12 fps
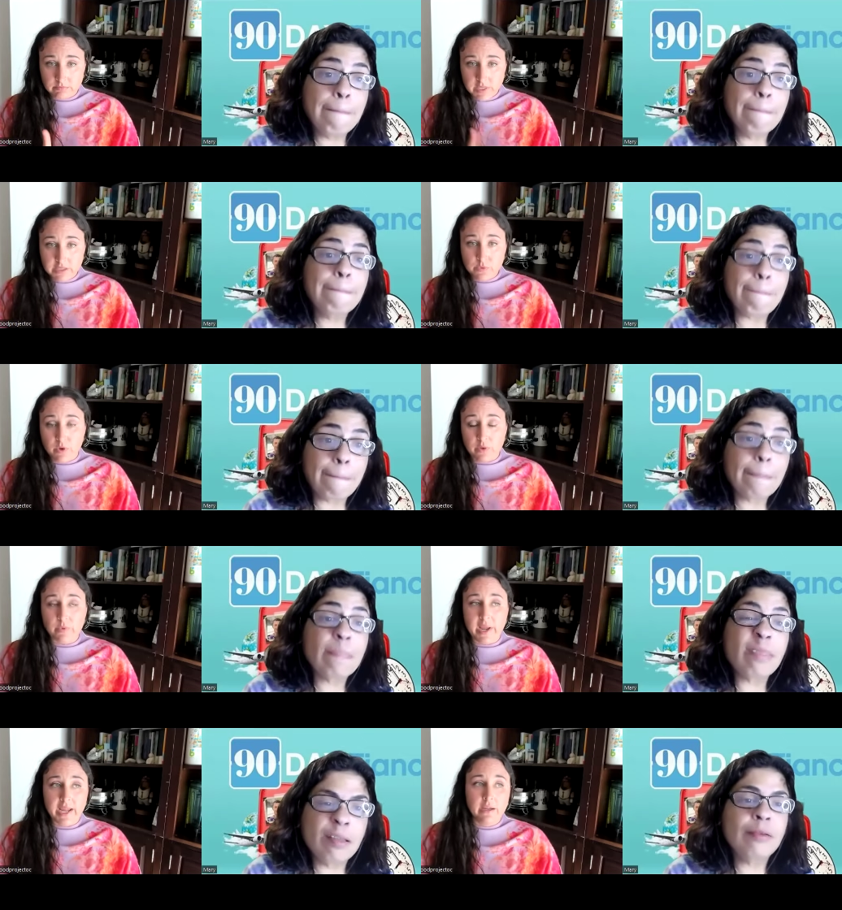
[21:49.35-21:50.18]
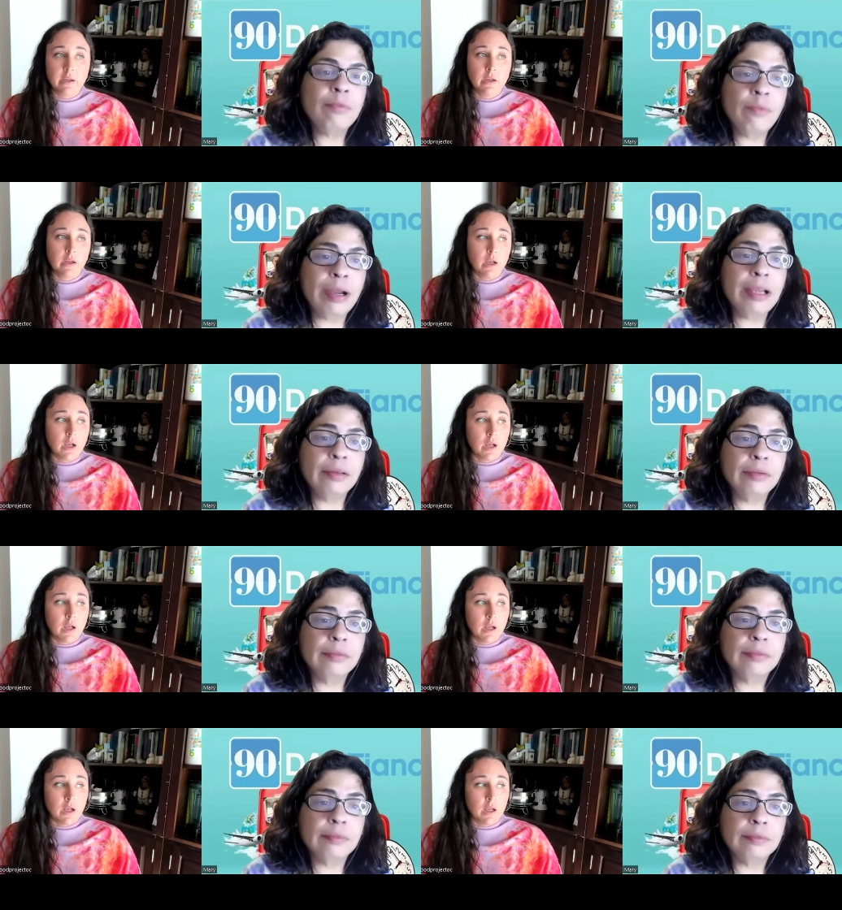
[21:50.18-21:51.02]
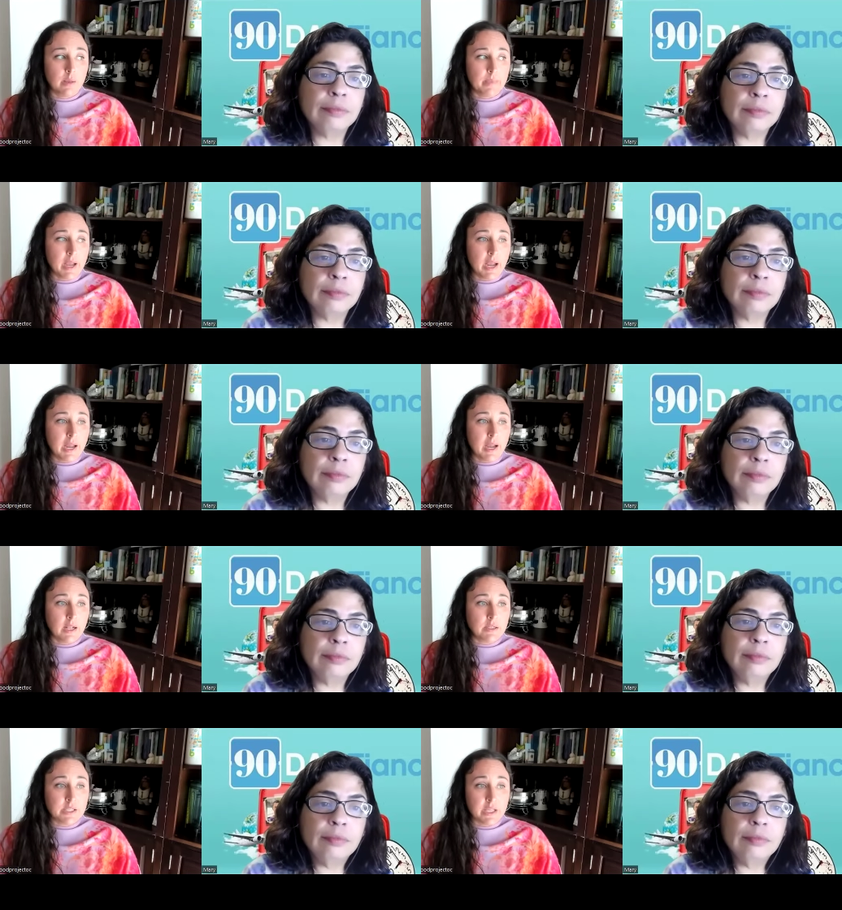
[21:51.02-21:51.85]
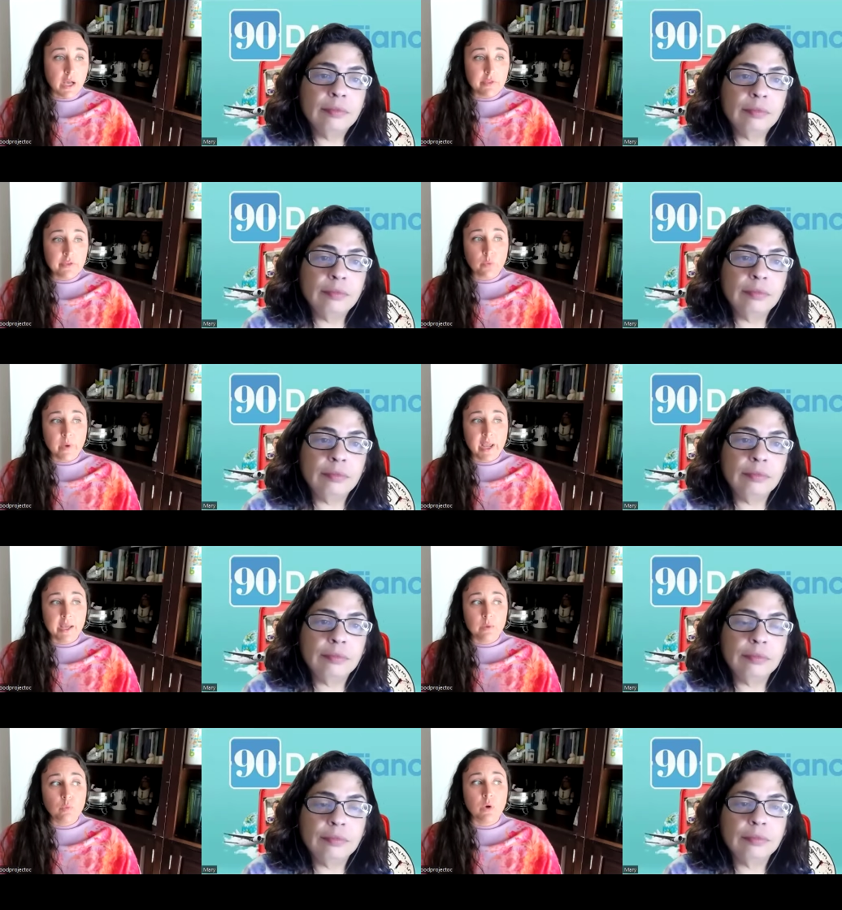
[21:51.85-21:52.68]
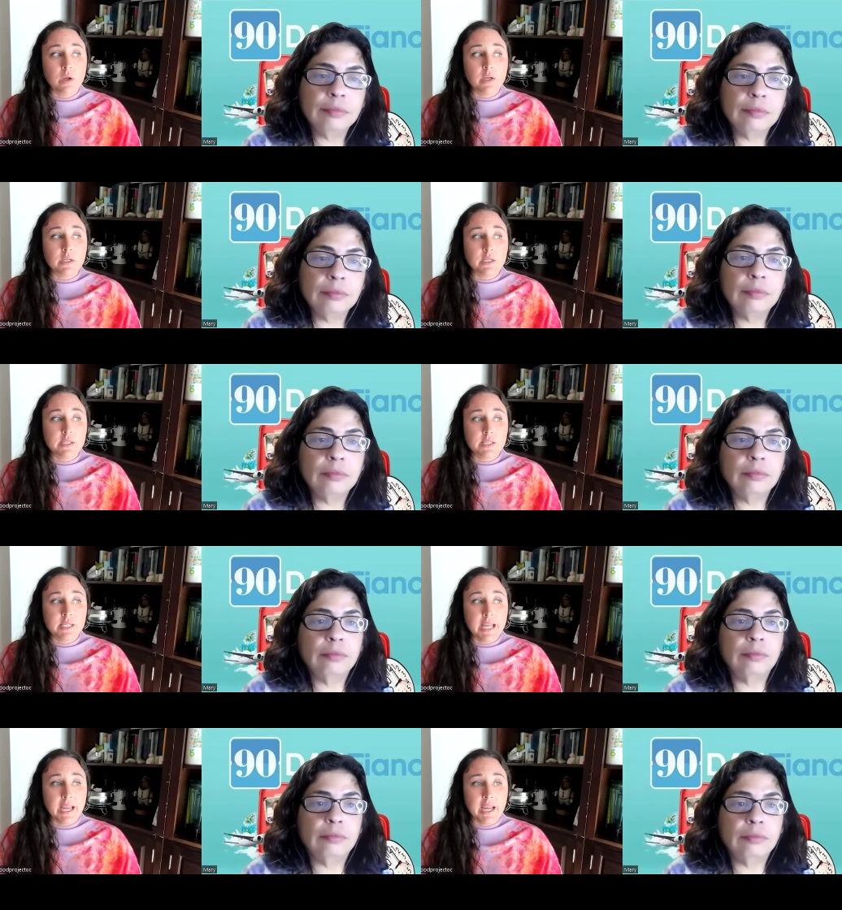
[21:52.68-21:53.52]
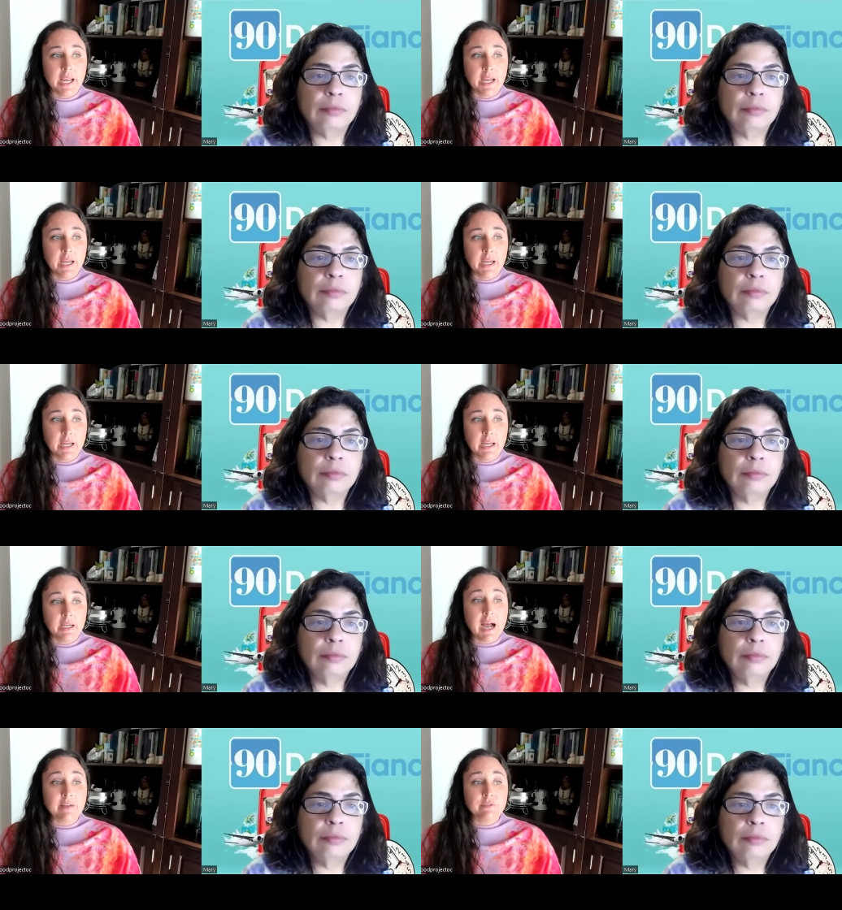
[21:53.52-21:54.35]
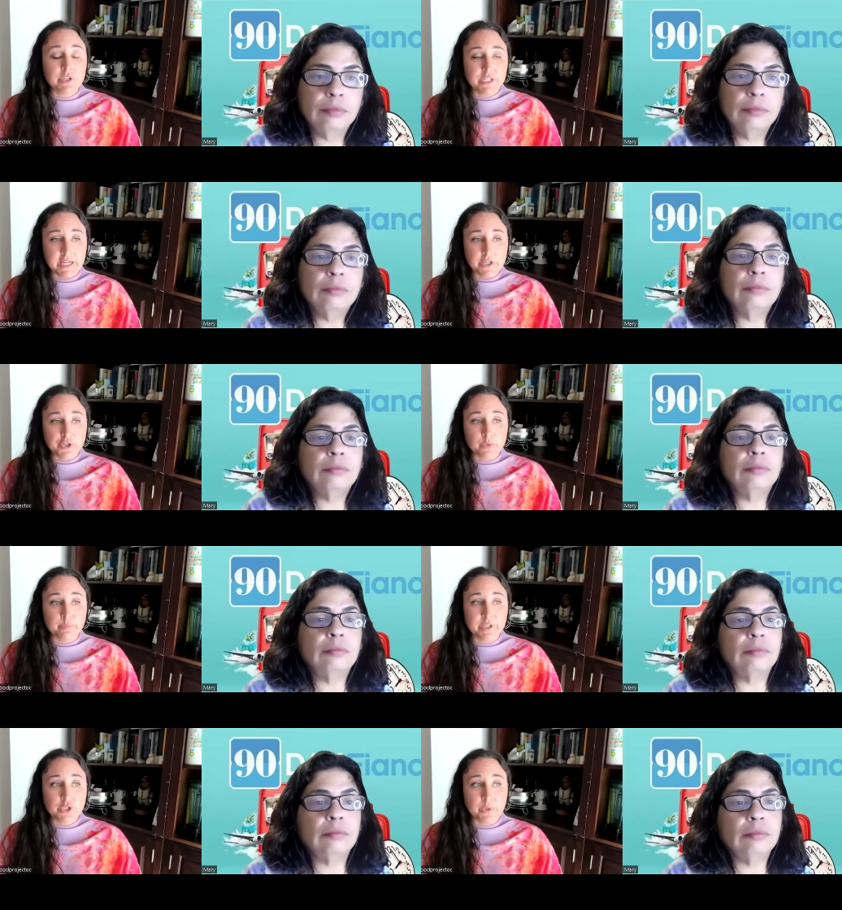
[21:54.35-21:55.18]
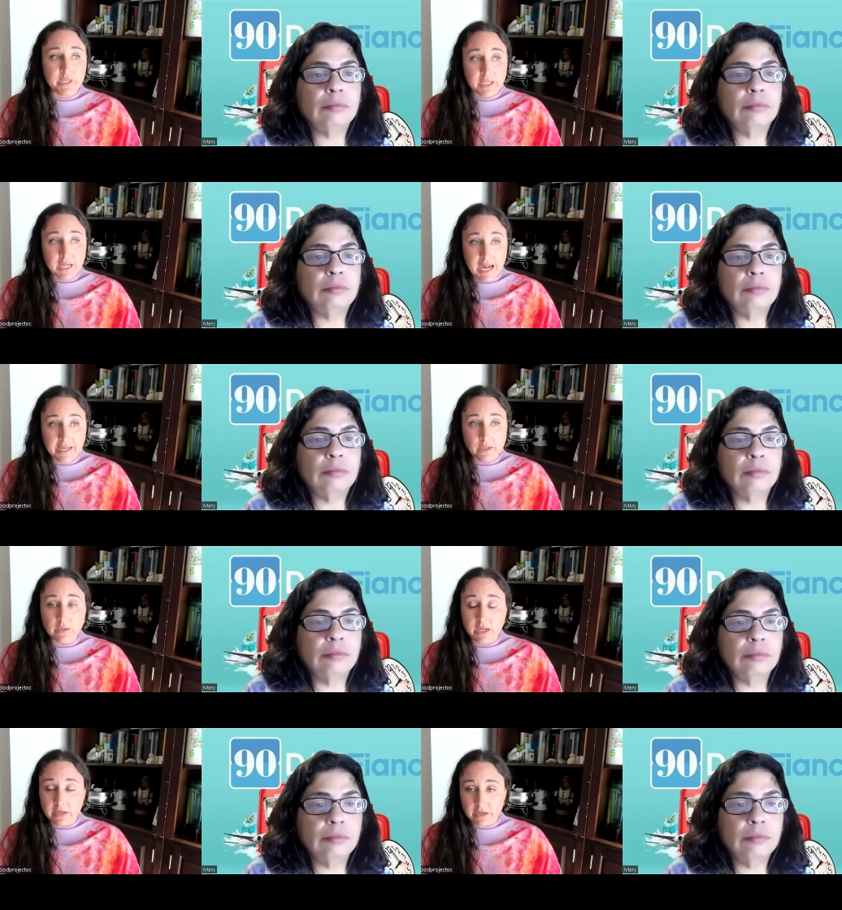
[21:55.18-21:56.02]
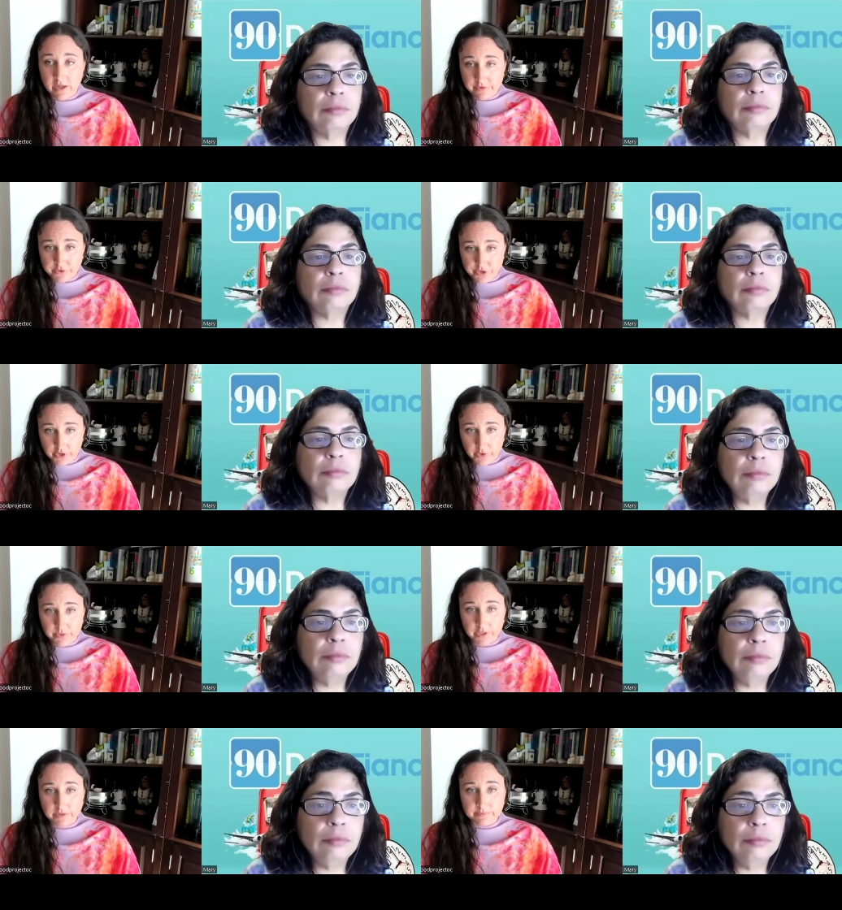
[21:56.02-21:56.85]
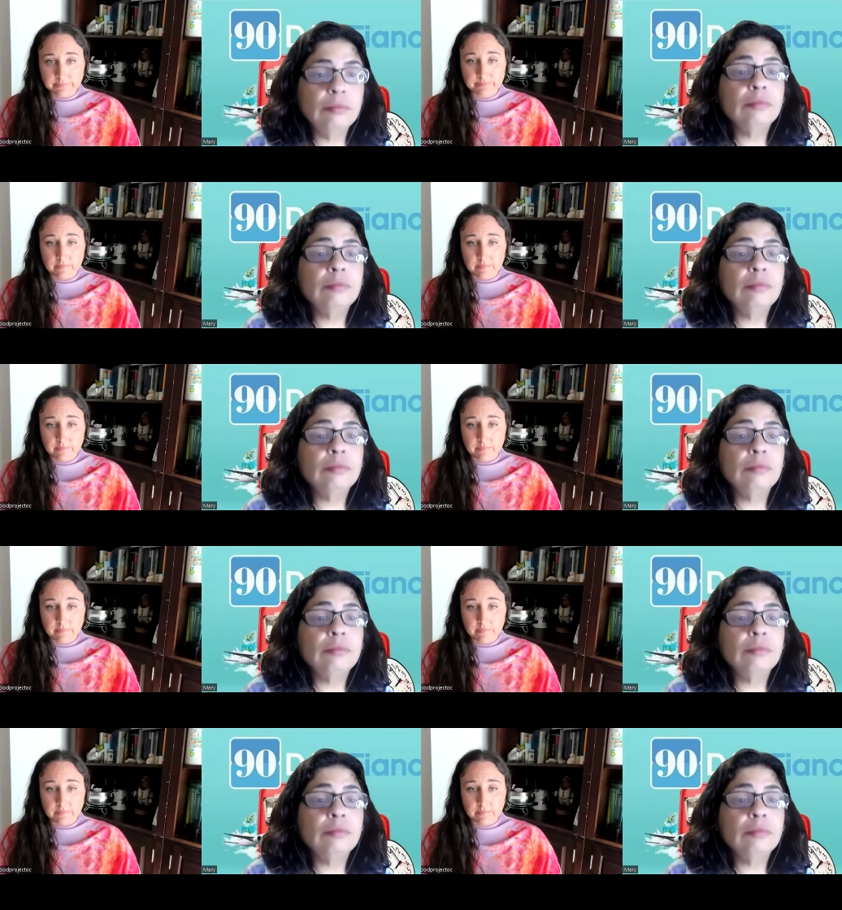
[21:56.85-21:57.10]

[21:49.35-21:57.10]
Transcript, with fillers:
Speaker 1: That's one way. Right. Um, and the other way was a conversation between Kyle and another donor.